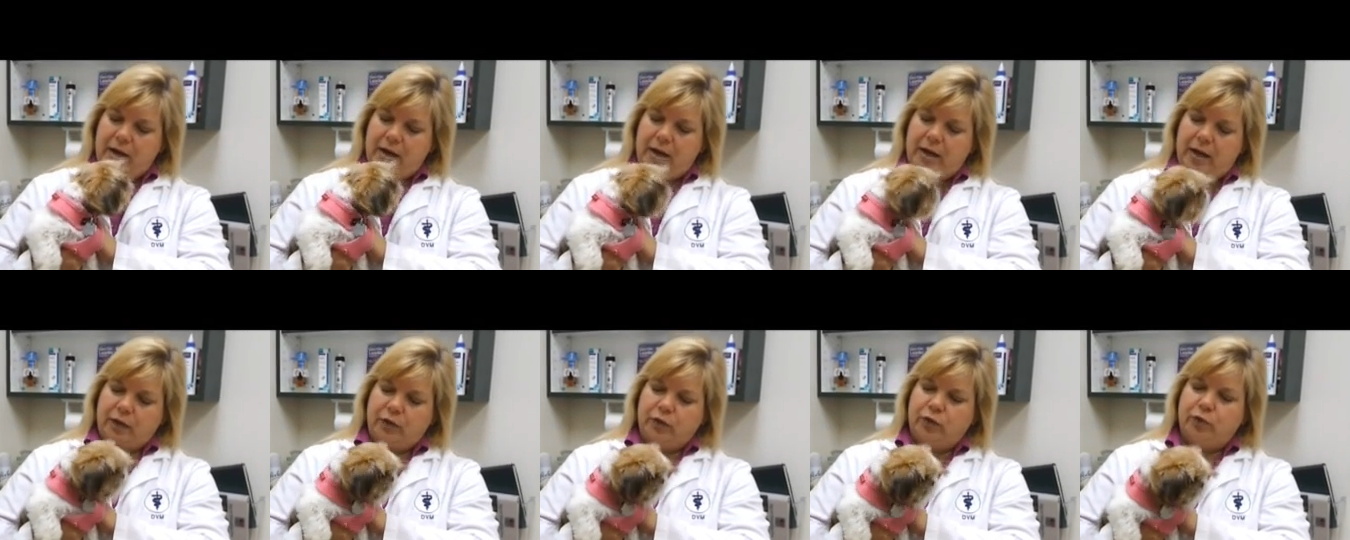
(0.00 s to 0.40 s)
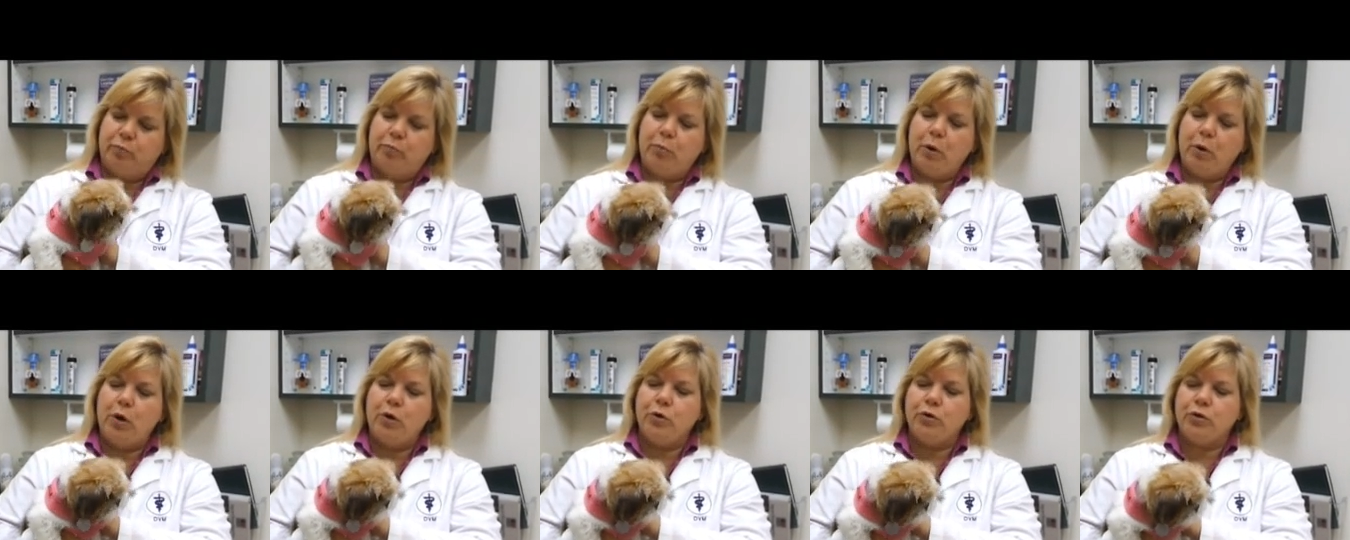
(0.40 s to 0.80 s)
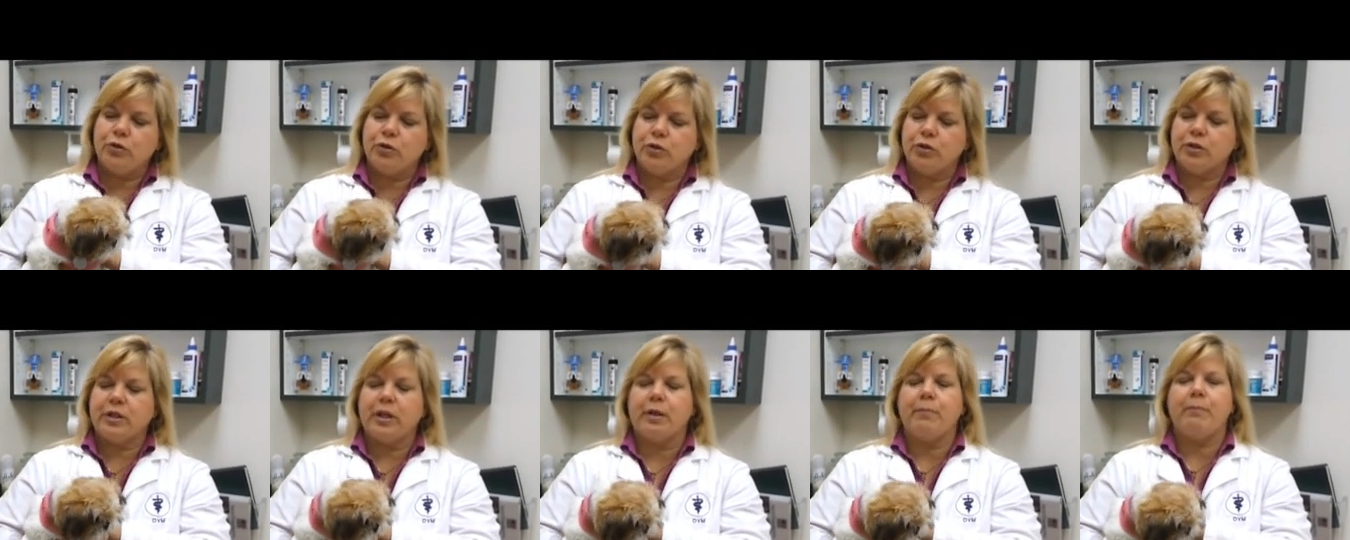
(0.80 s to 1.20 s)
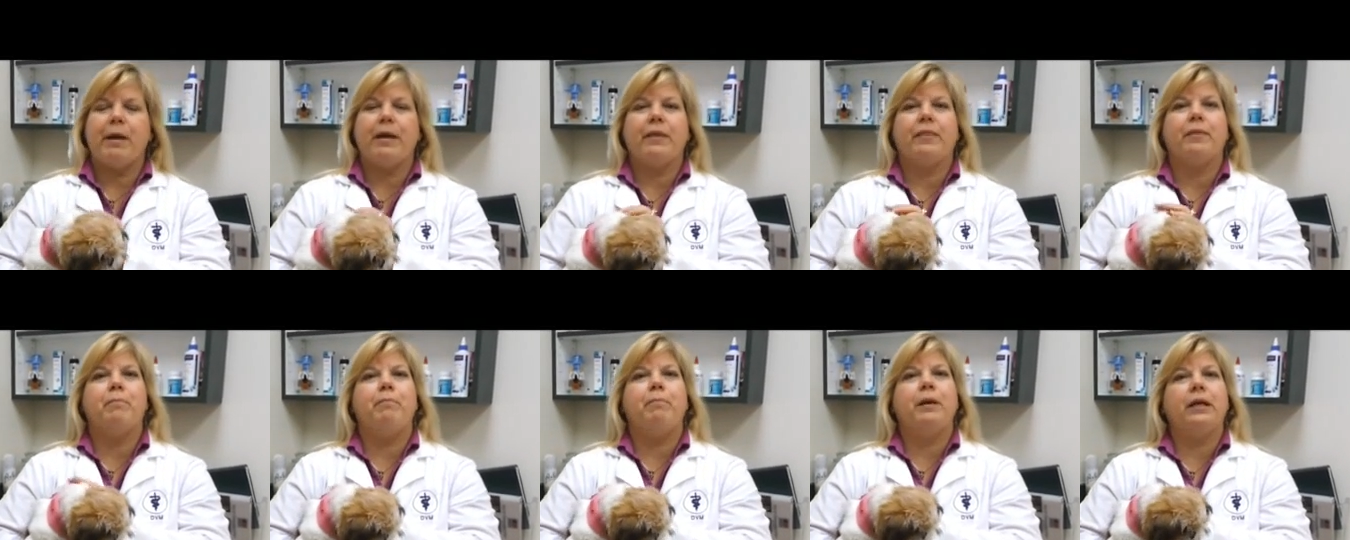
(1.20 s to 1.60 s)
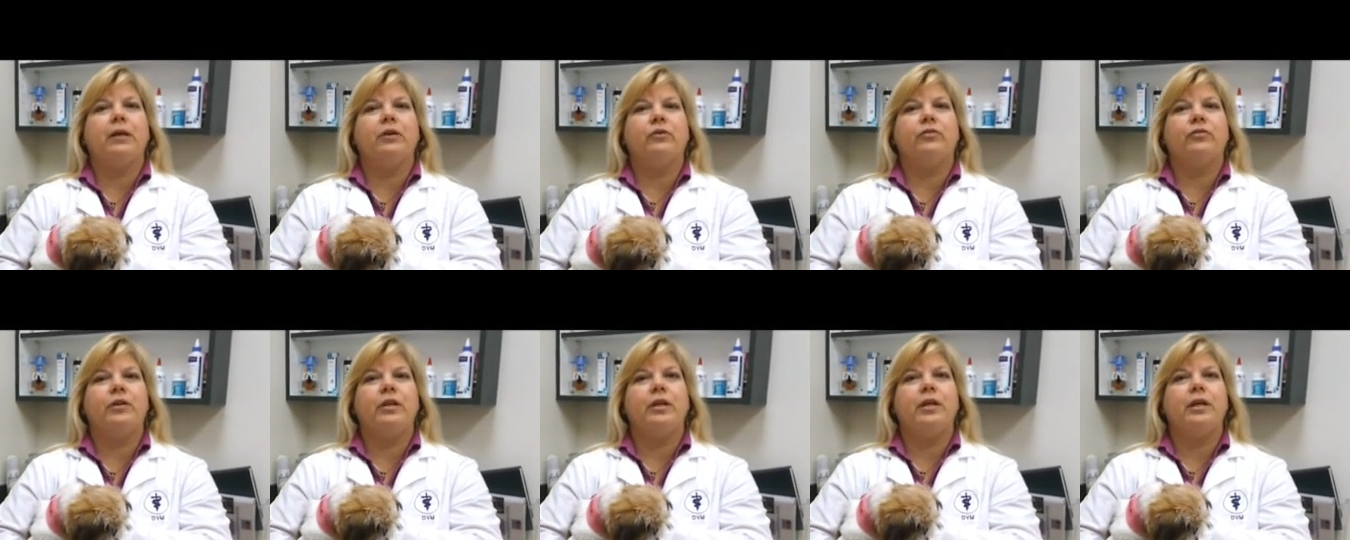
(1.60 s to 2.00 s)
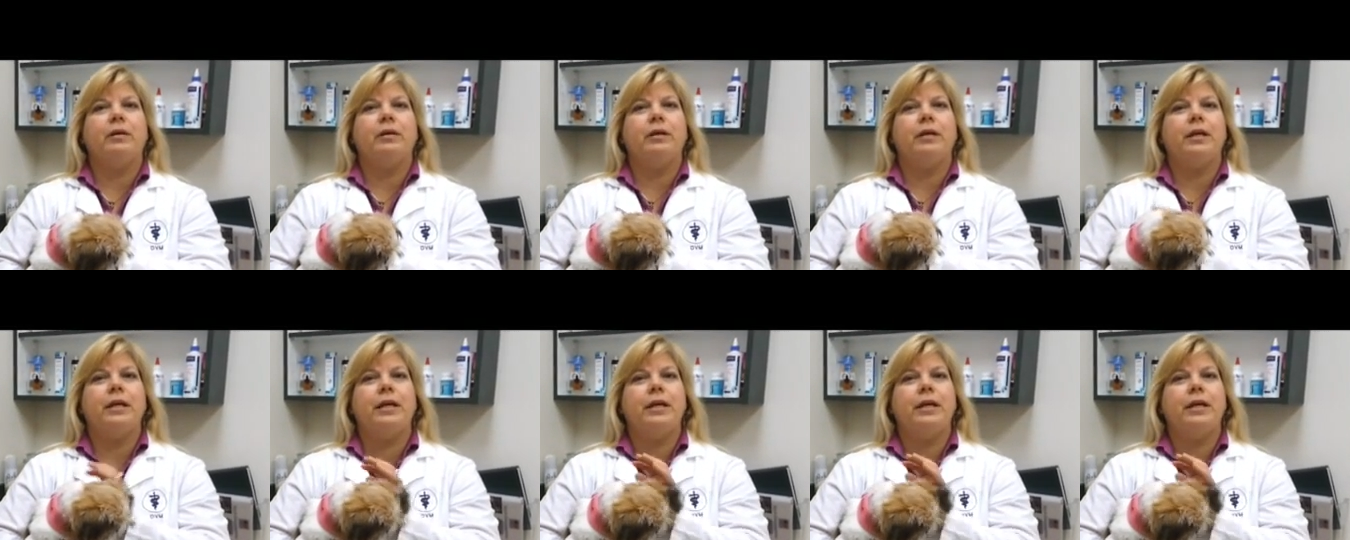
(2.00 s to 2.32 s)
exposures can make the biggest